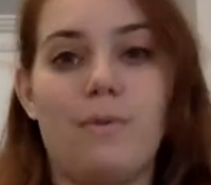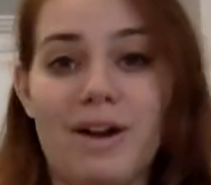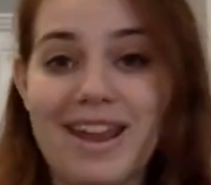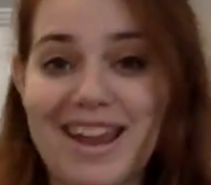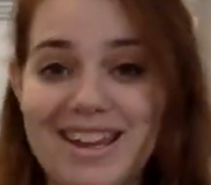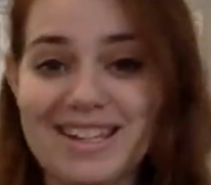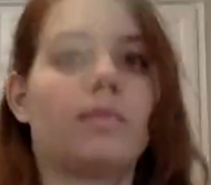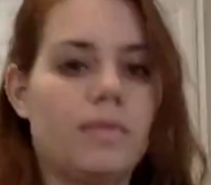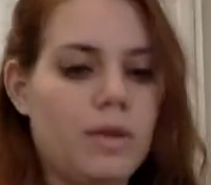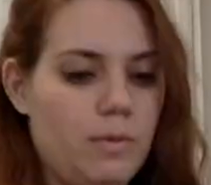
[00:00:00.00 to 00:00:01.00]
one egg,
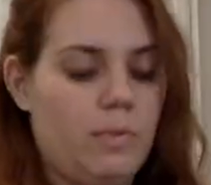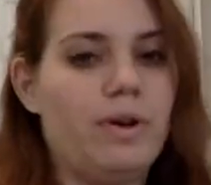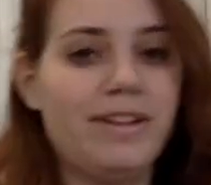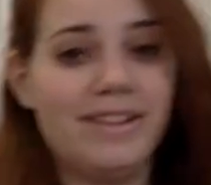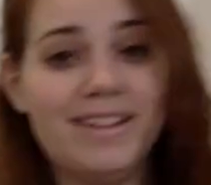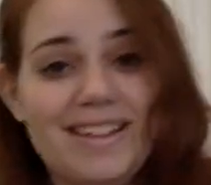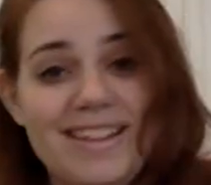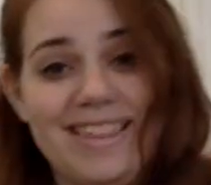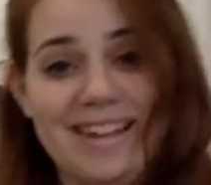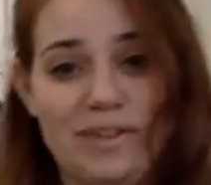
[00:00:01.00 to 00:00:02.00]
one
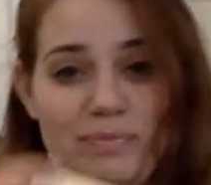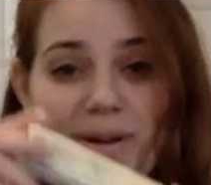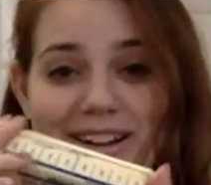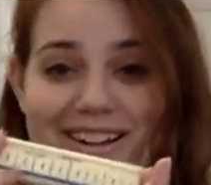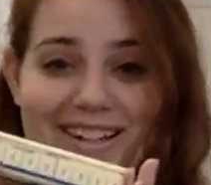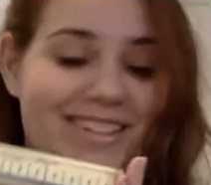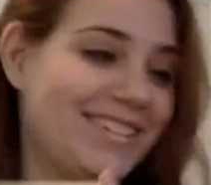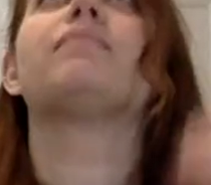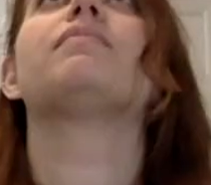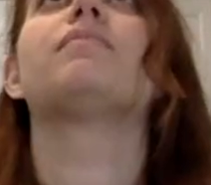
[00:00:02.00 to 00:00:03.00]
thing of butter,
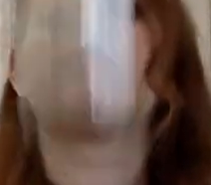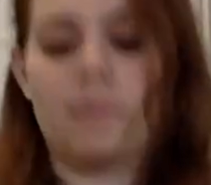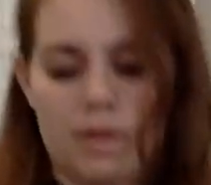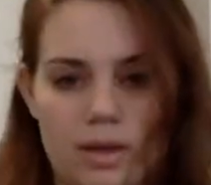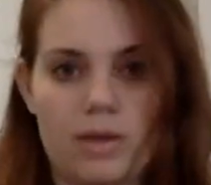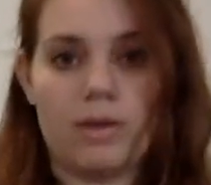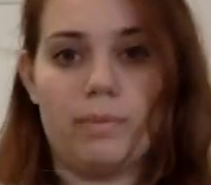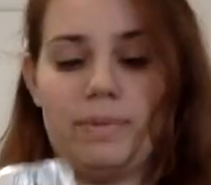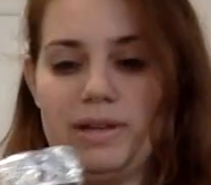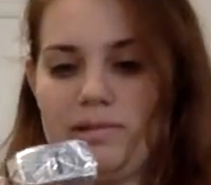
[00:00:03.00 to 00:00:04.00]
a
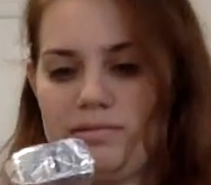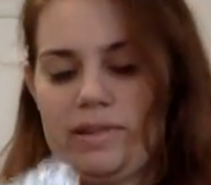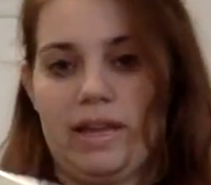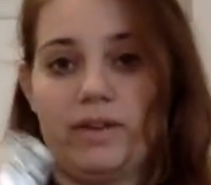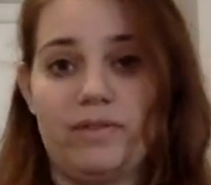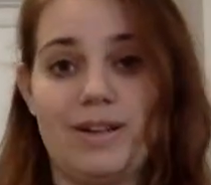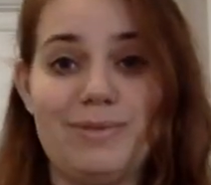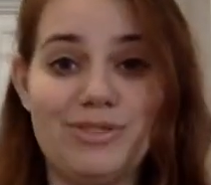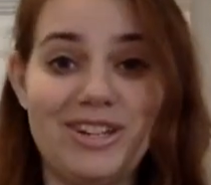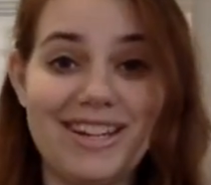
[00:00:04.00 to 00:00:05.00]
big thing of
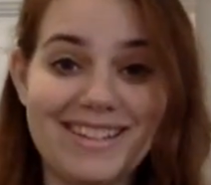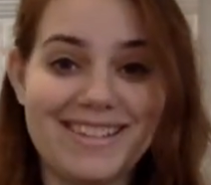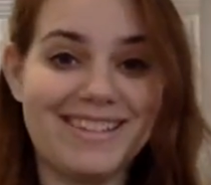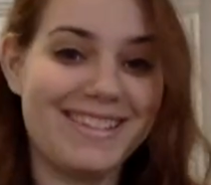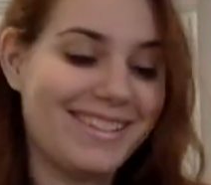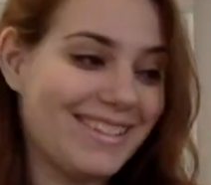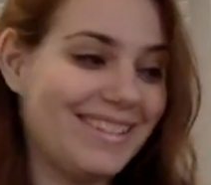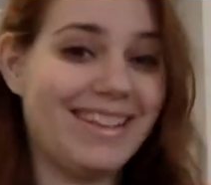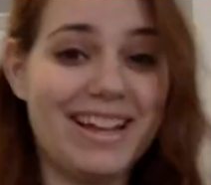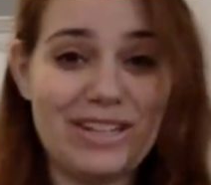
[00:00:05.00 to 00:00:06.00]
cream cheese.
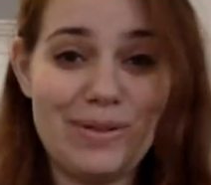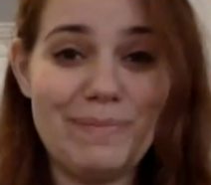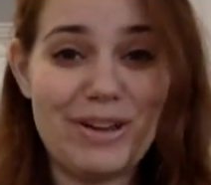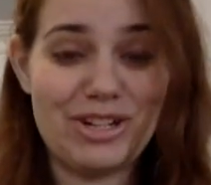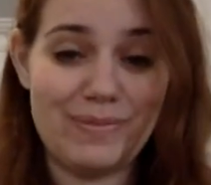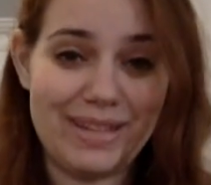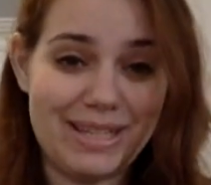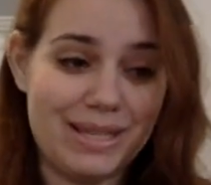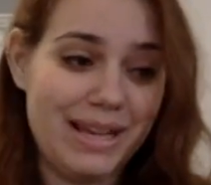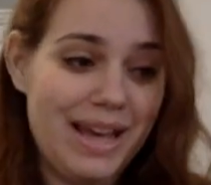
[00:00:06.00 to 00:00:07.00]
Not doing
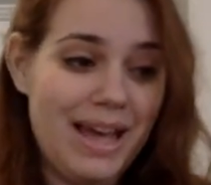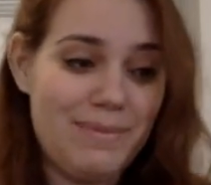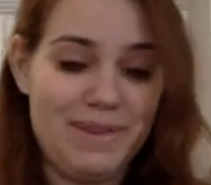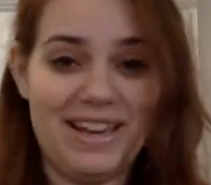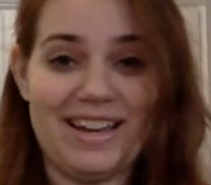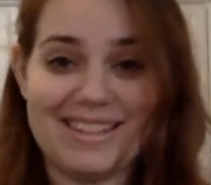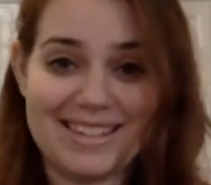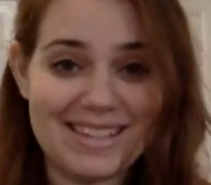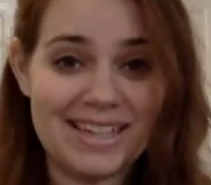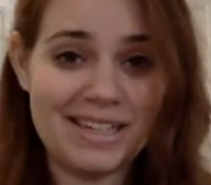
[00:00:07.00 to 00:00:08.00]
measurements
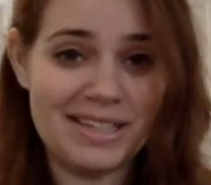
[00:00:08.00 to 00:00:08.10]
because